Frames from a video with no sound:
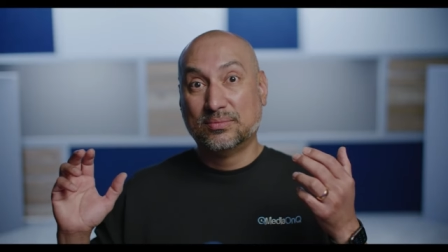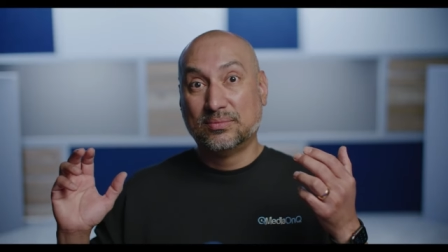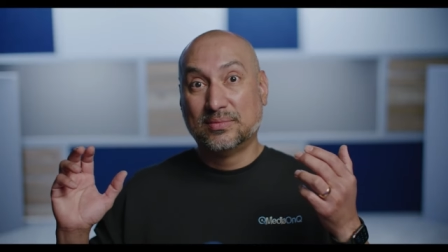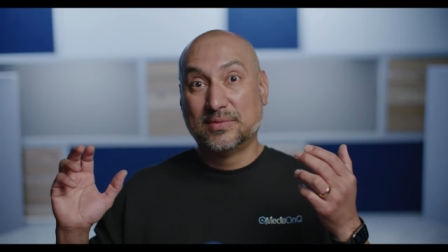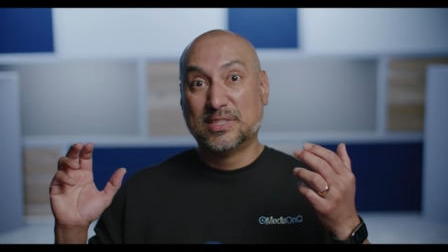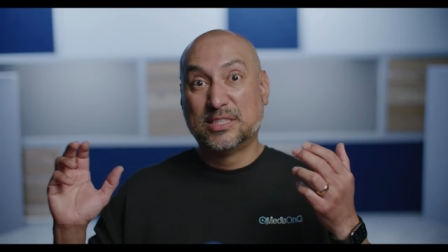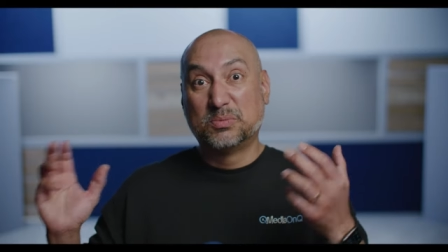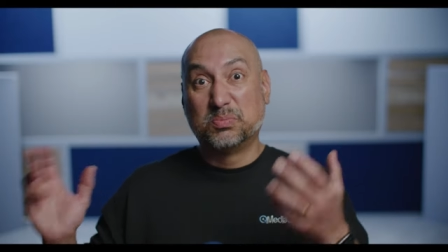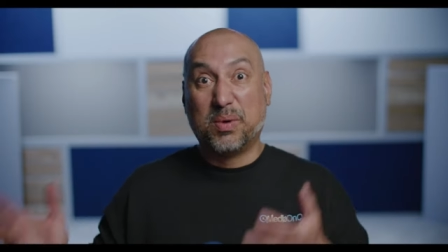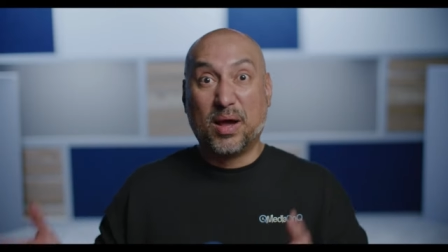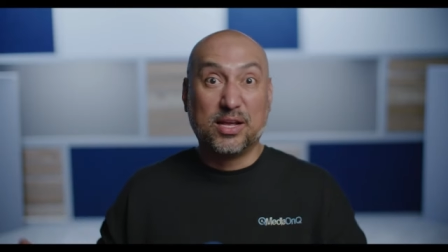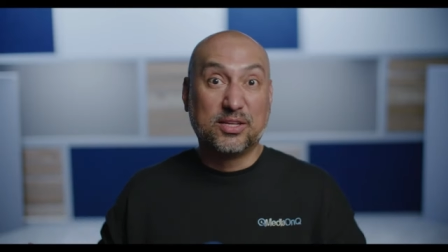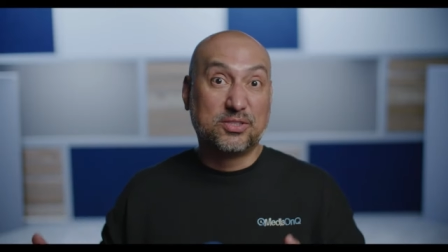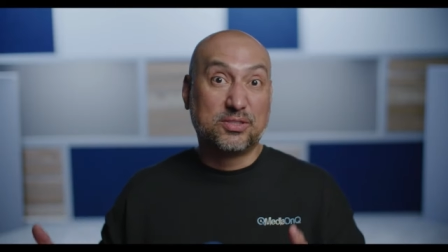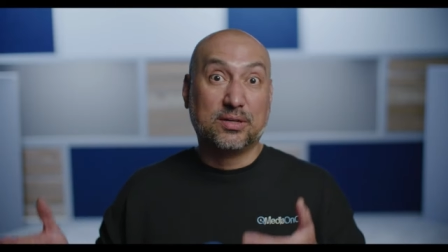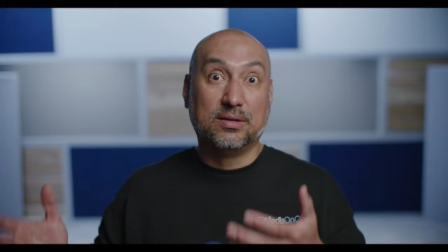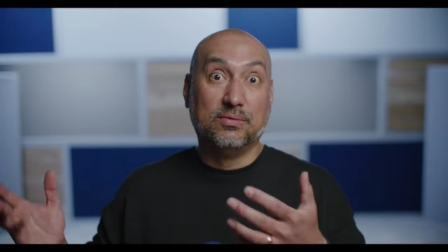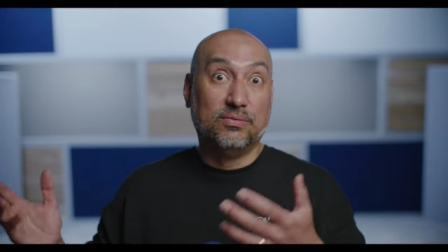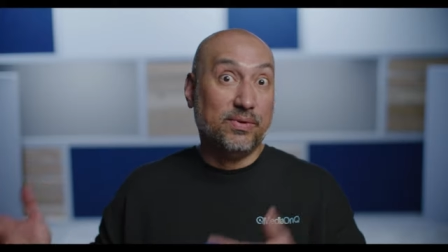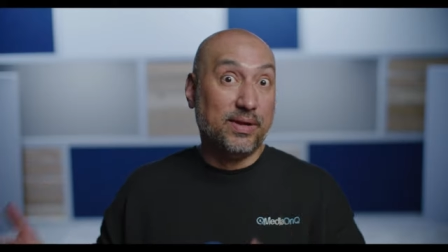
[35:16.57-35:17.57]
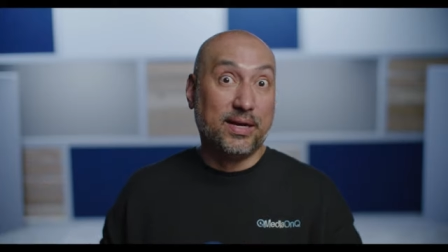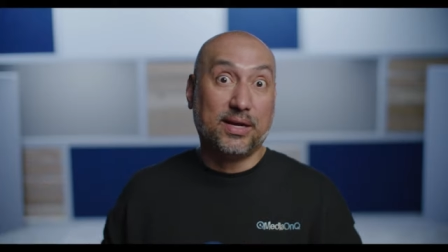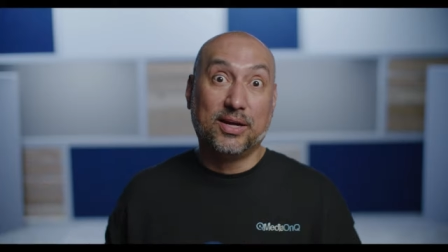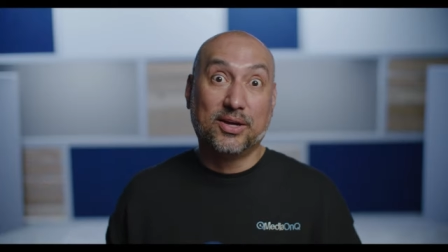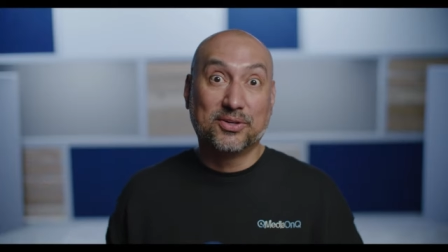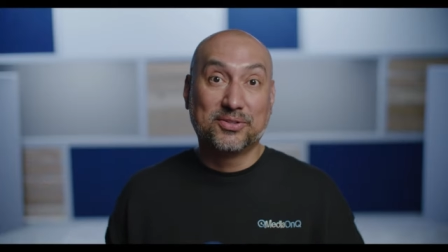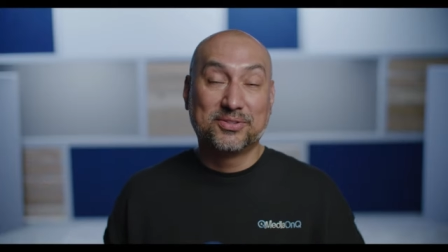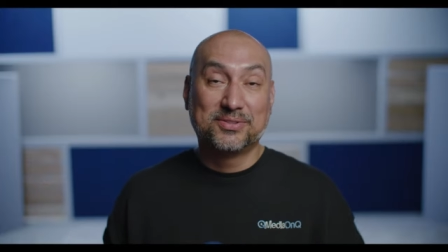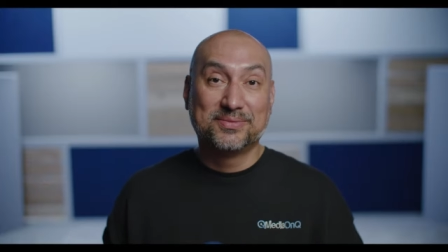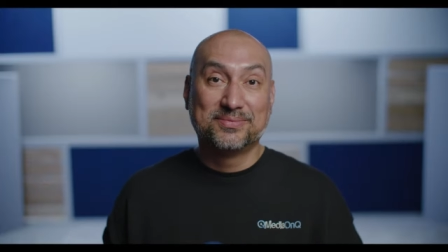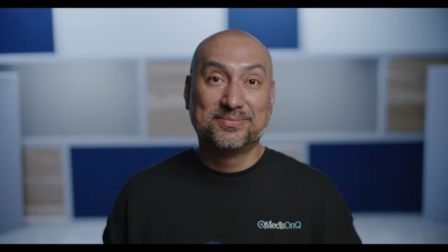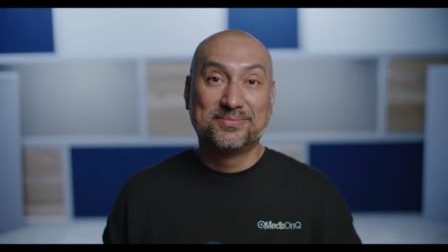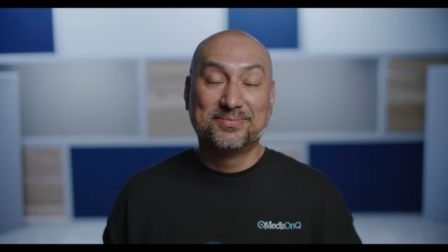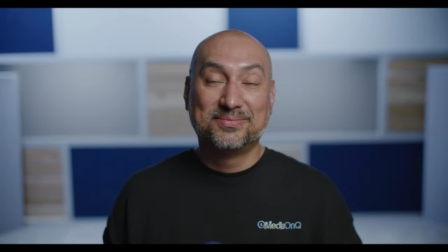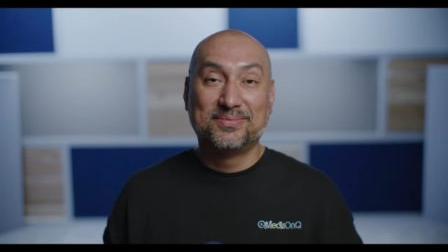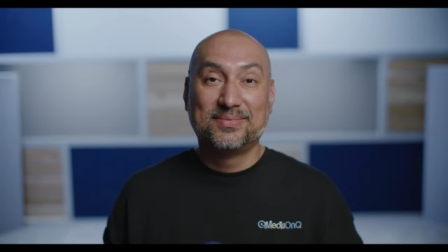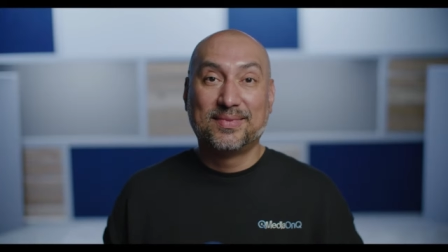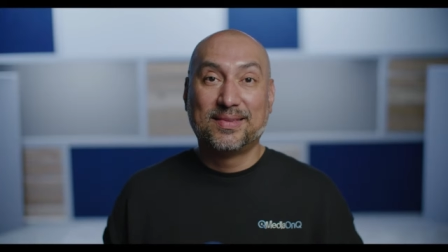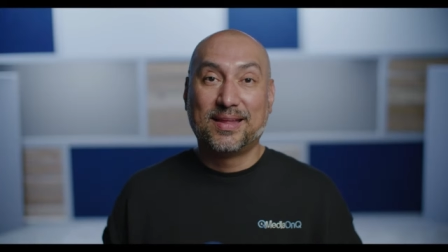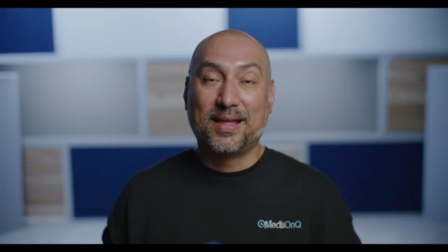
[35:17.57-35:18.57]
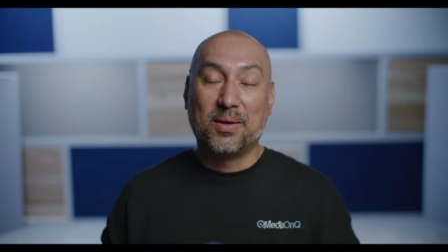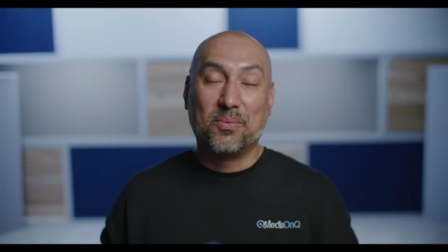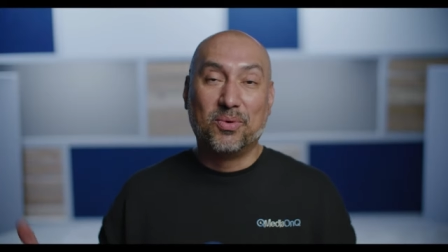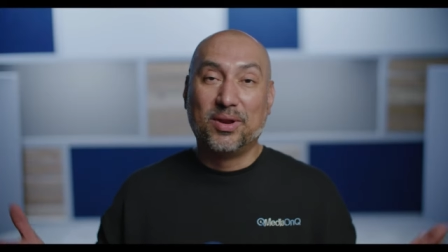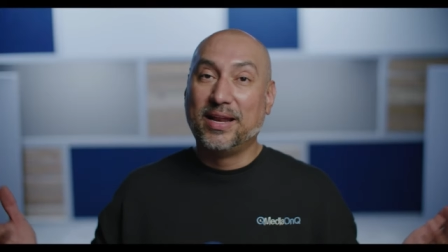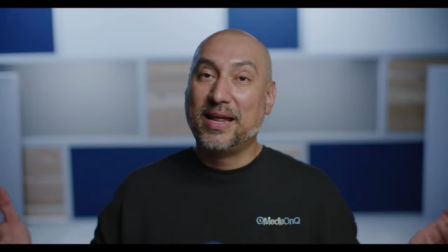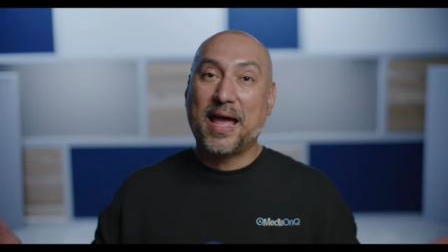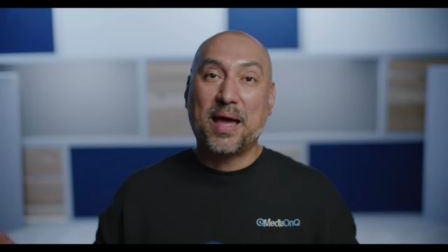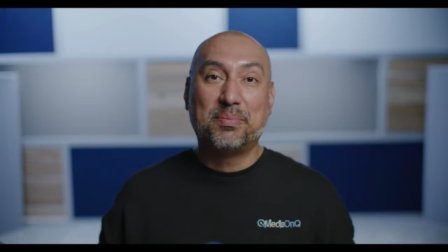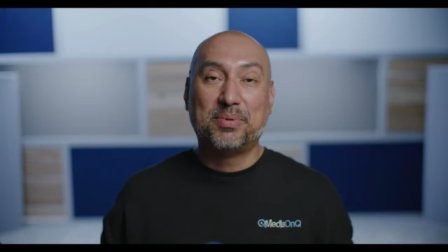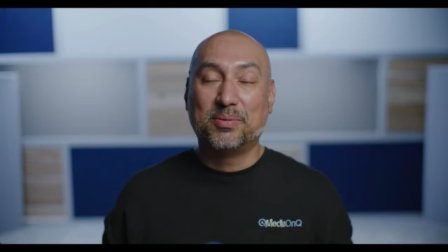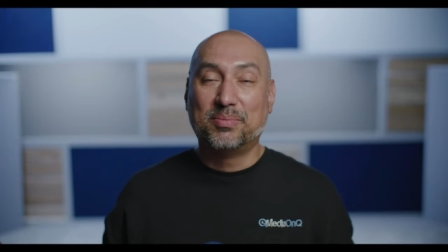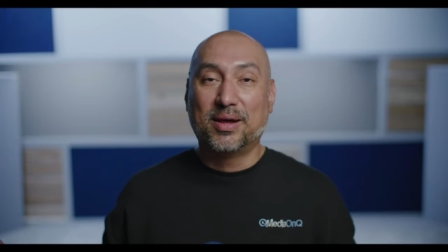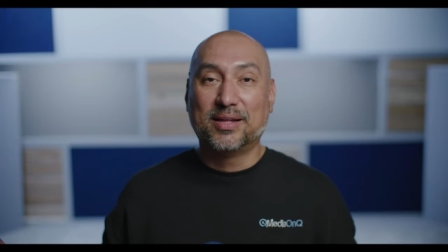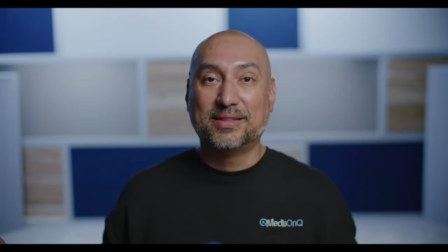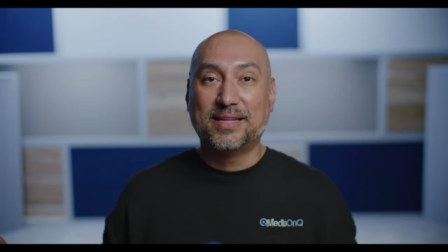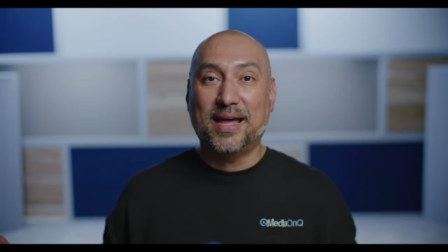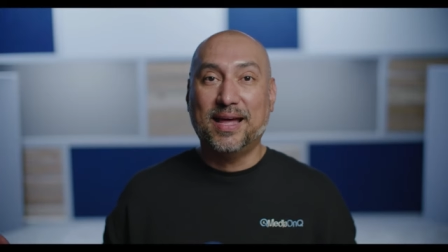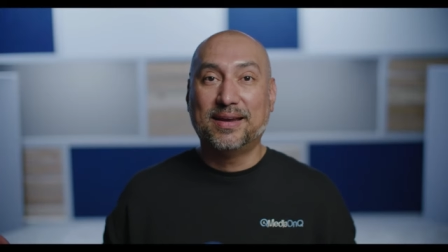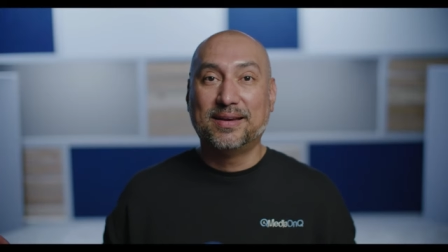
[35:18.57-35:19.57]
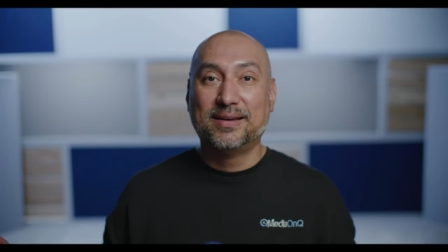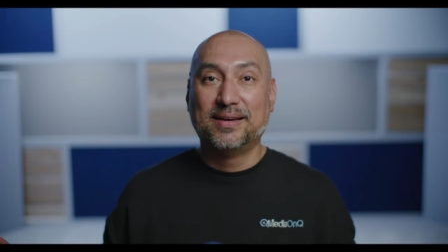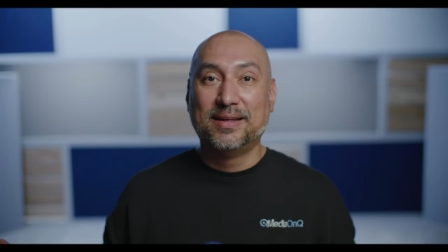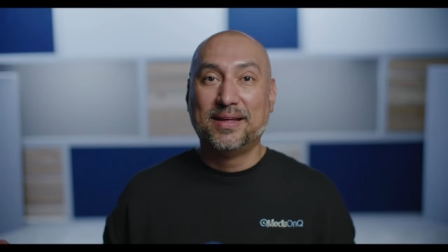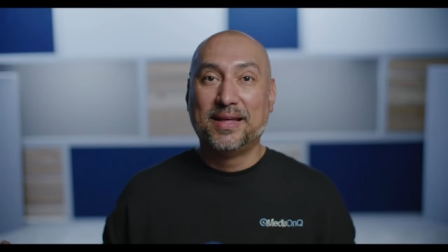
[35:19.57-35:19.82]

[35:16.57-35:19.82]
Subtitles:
sponsored videos. I'm really happy about that.